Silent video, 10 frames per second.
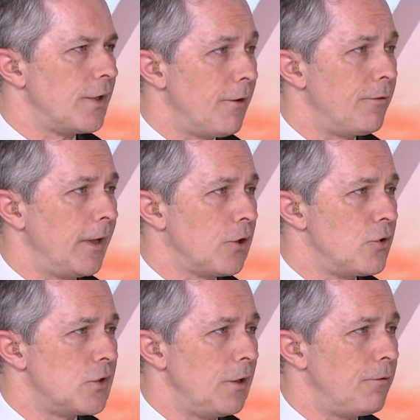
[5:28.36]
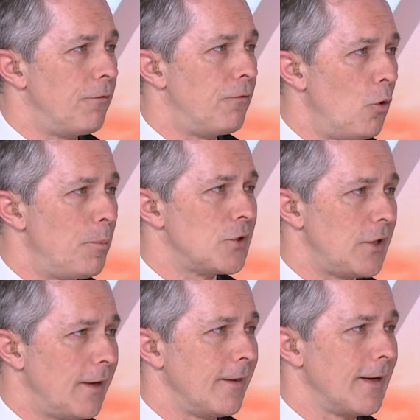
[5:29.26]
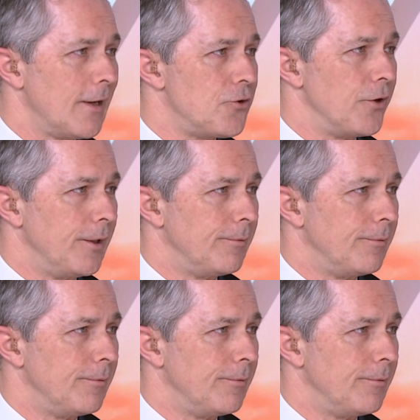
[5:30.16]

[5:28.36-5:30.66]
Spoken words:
enough electricity for 4% of the country.